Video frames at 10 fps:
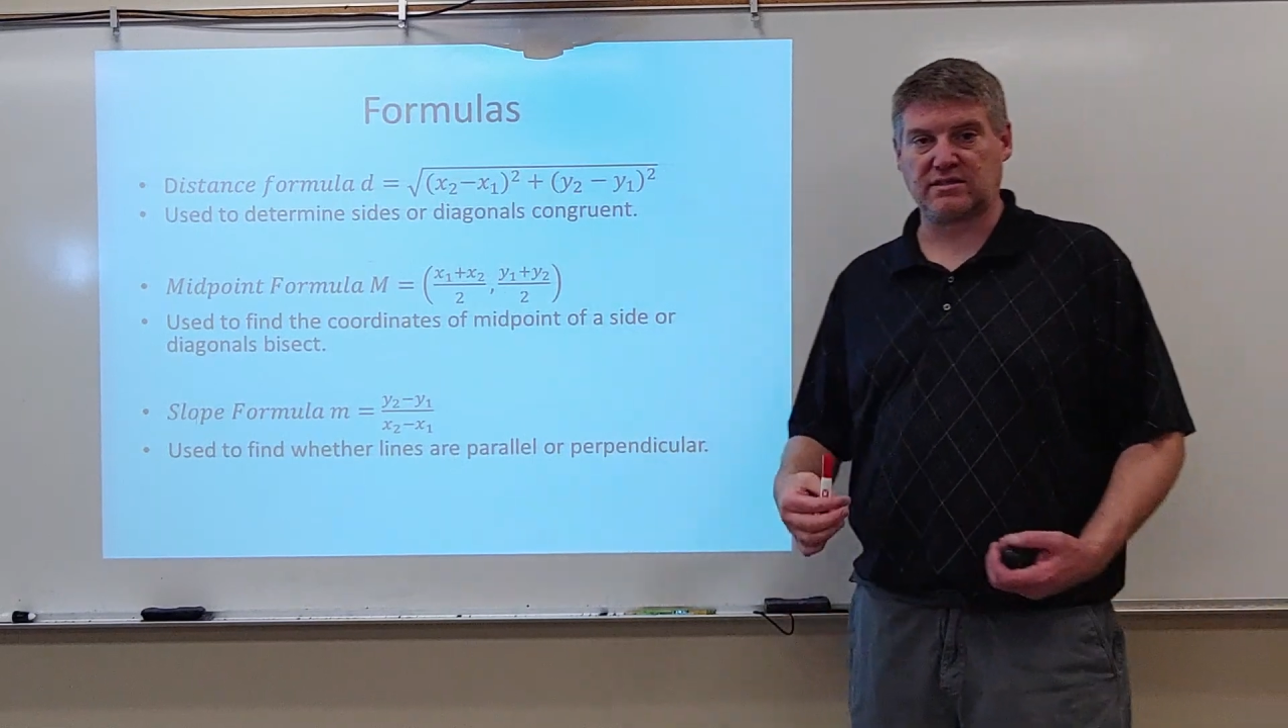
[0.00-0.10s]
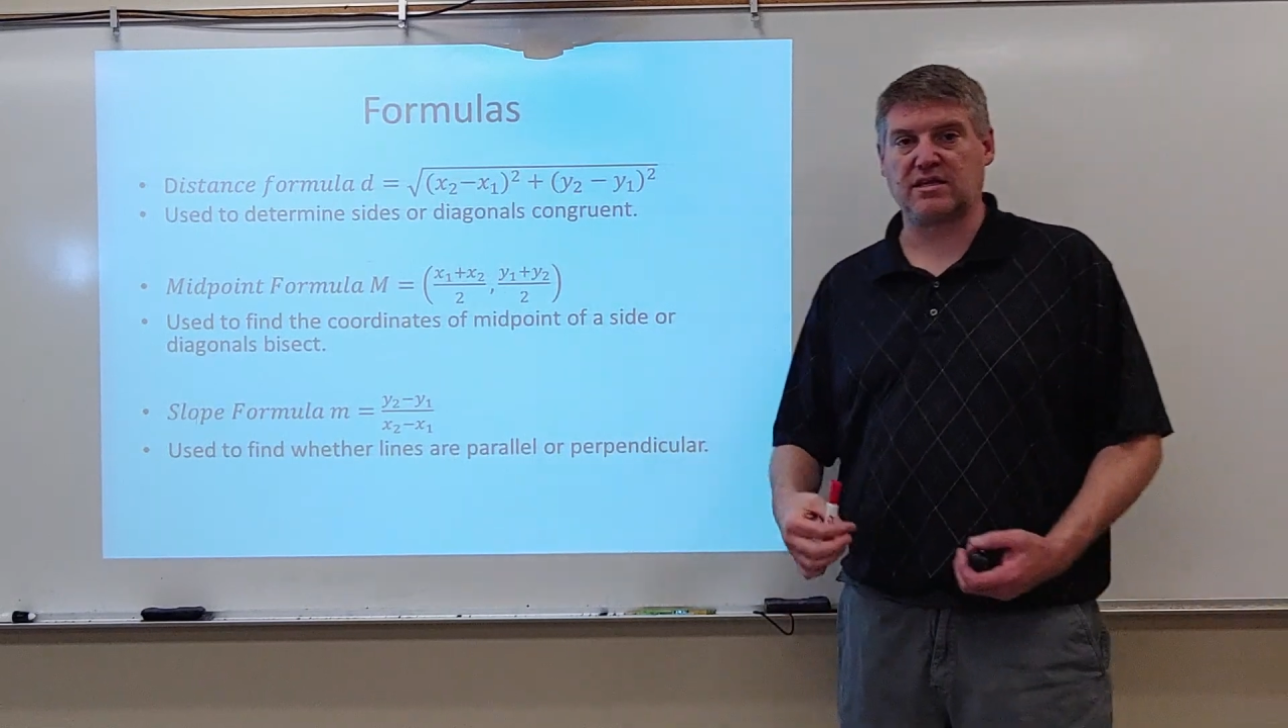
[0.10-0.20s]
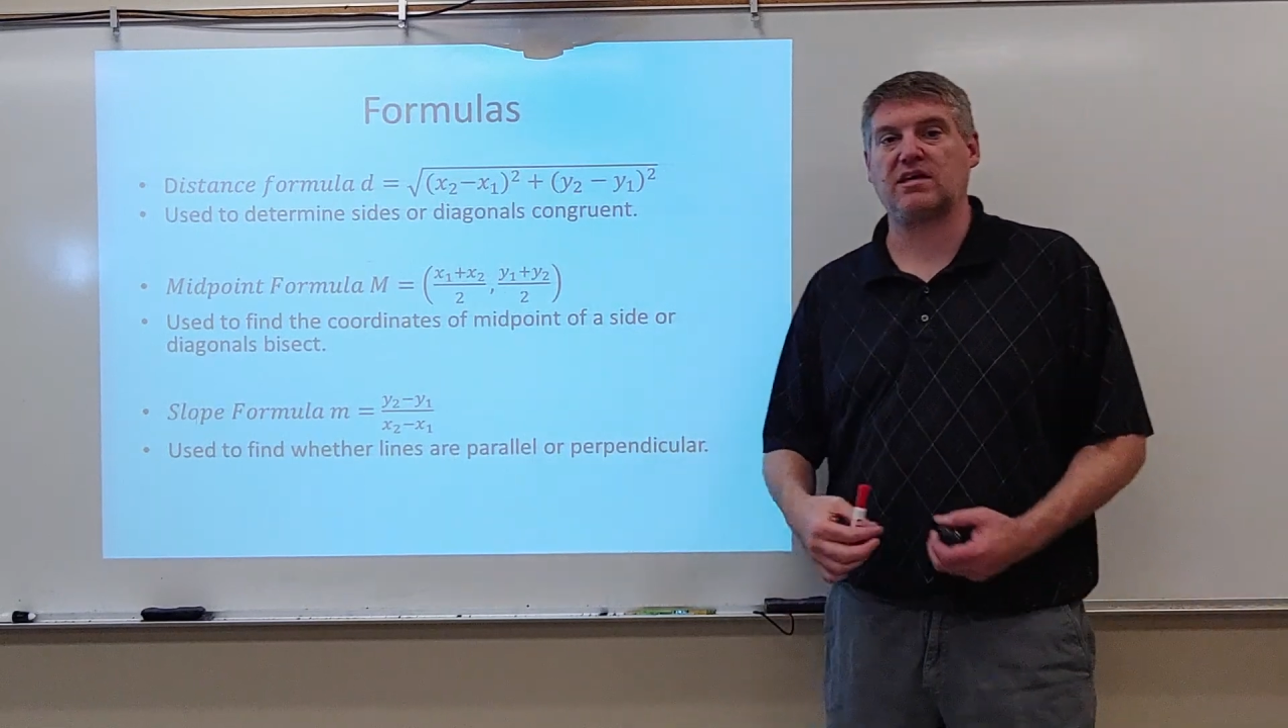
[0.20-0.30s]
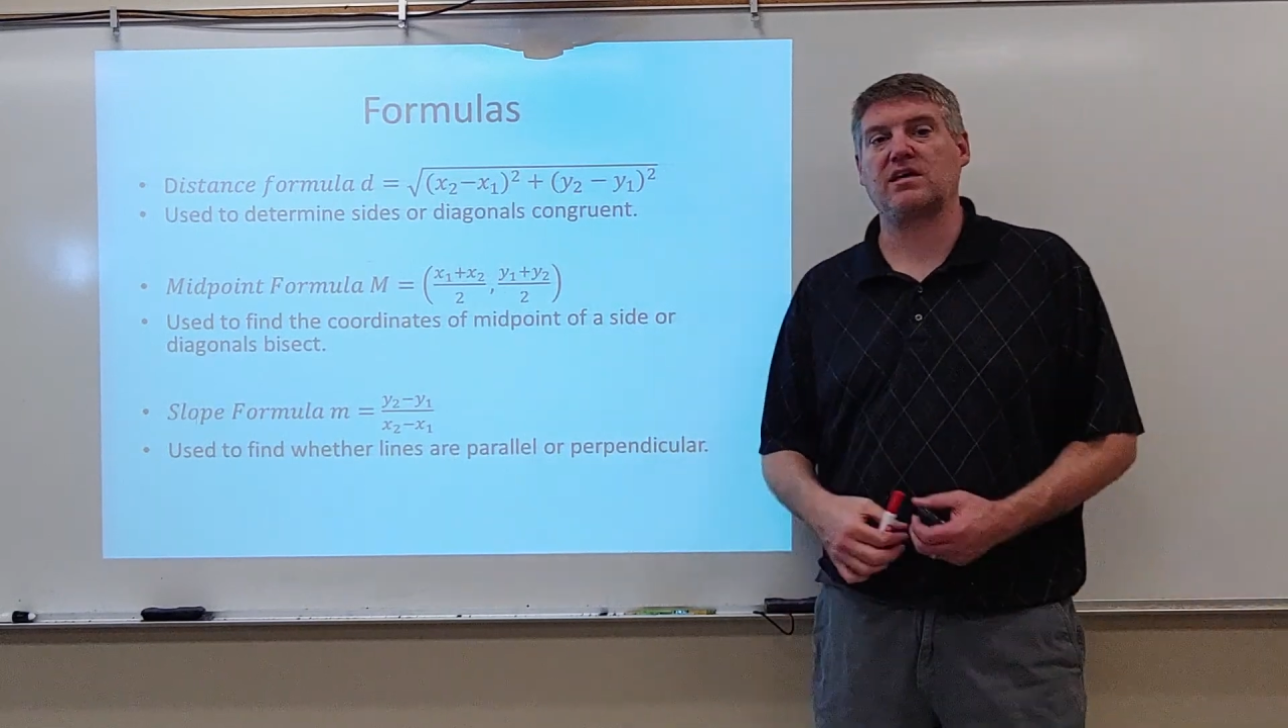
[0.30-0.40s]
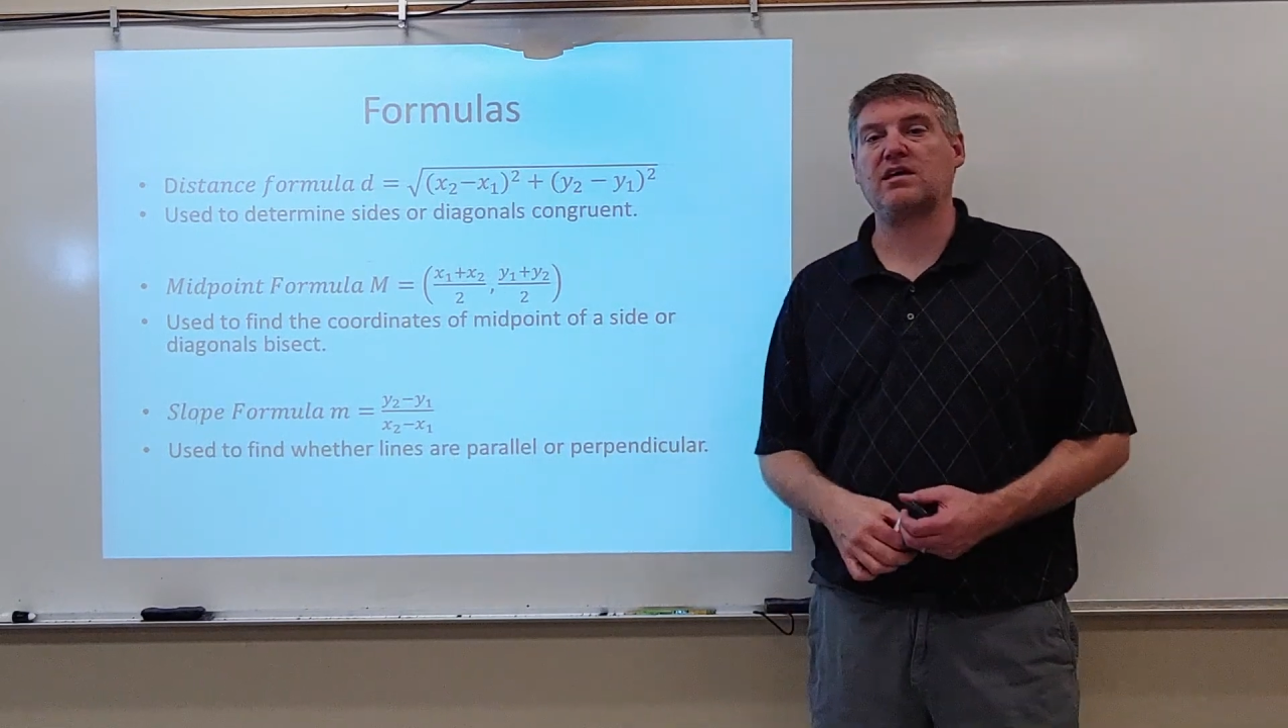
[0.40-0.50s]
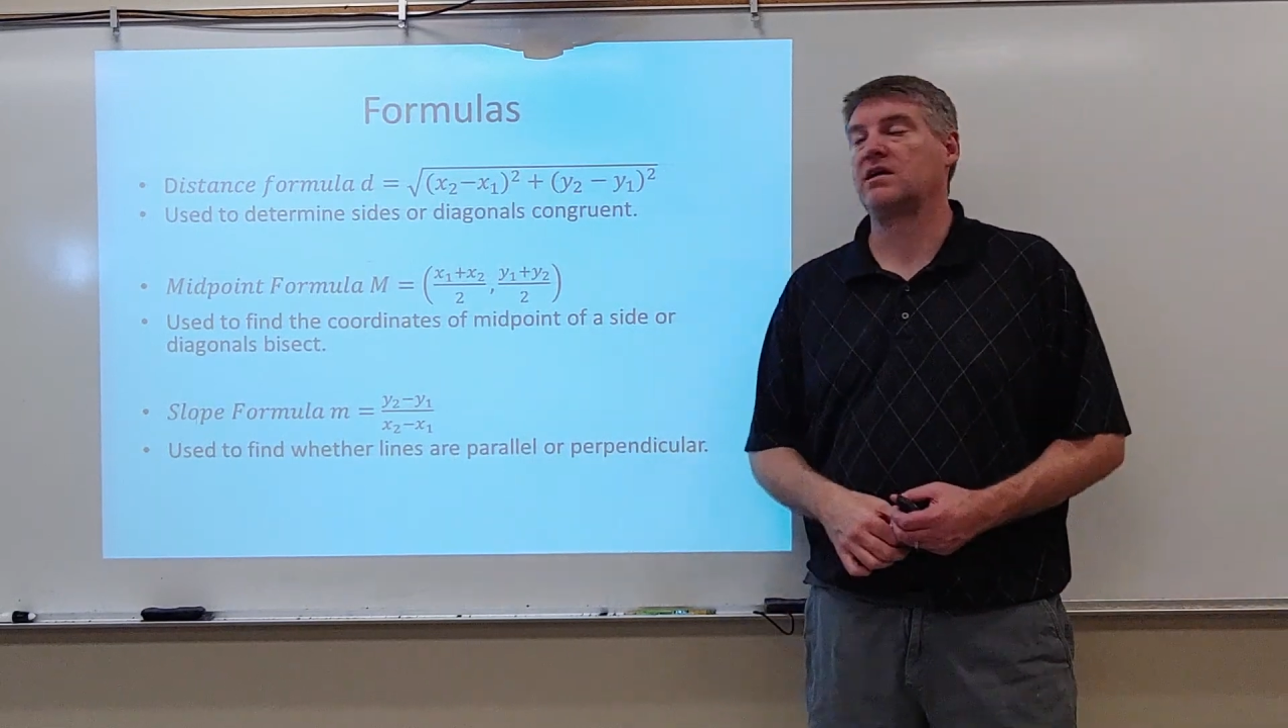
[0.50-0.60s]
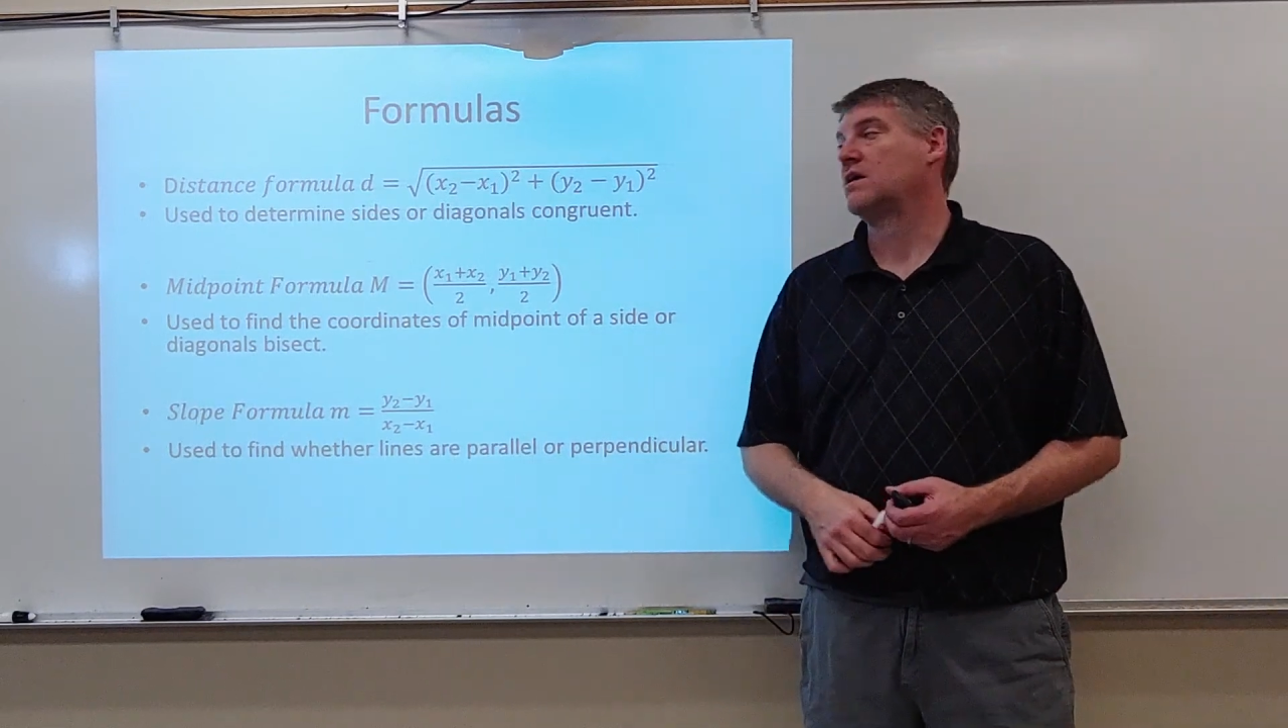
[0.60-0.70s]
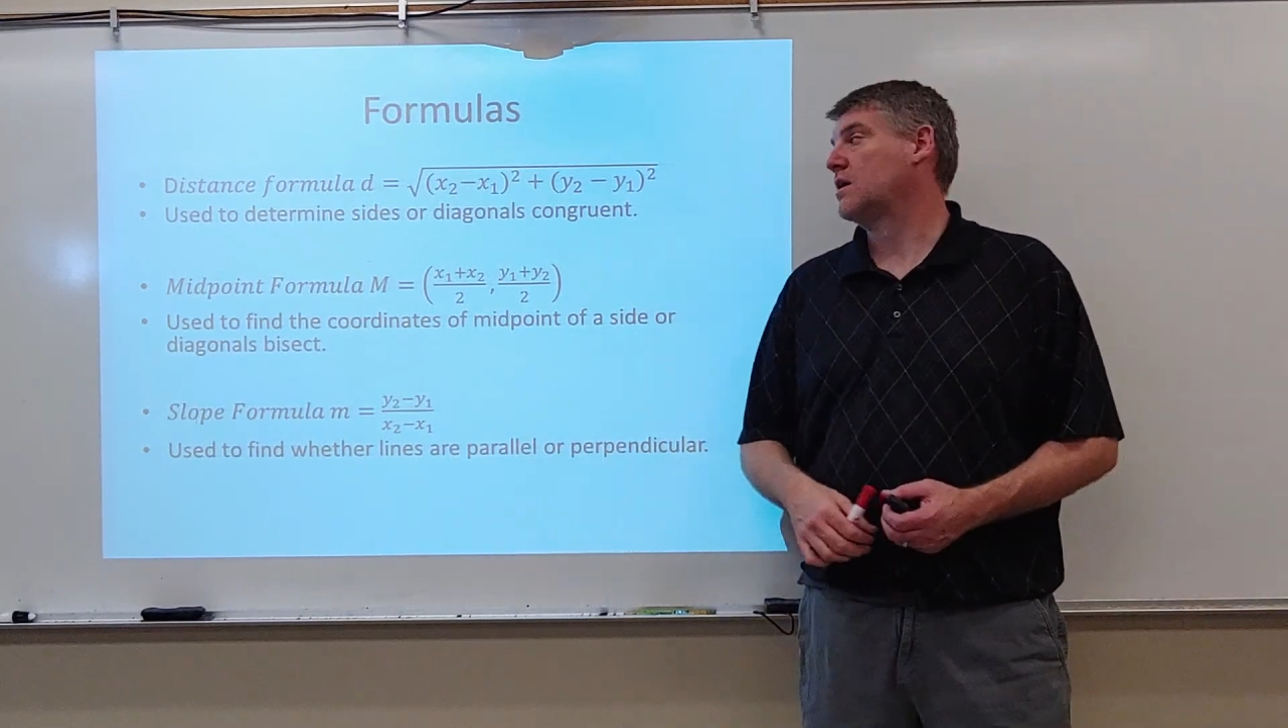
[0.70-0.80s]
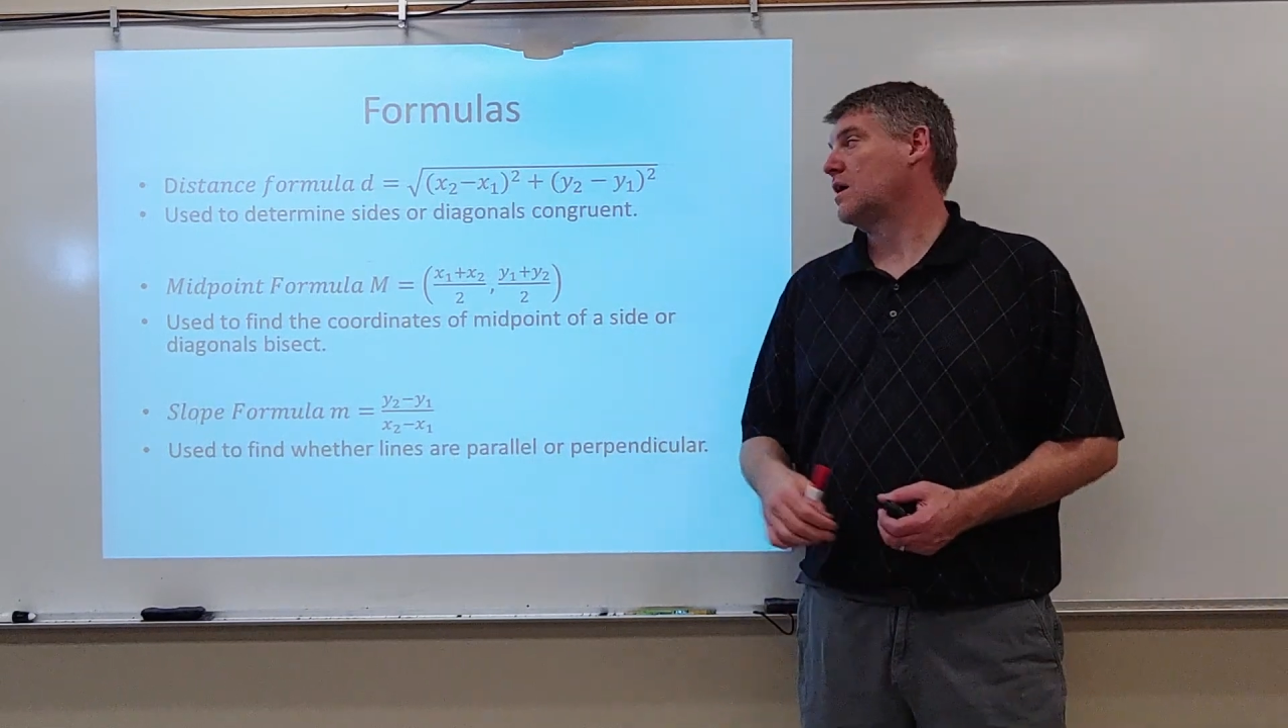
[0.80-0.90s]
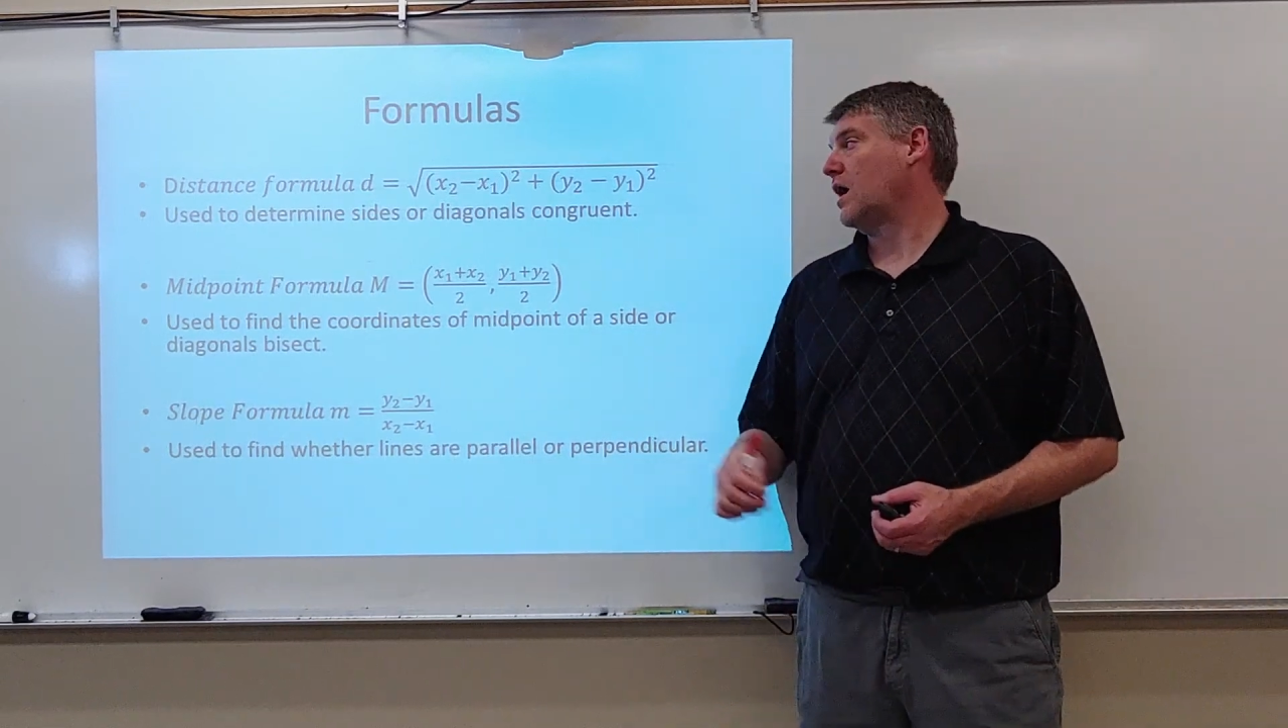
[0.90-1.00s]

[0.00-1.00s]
d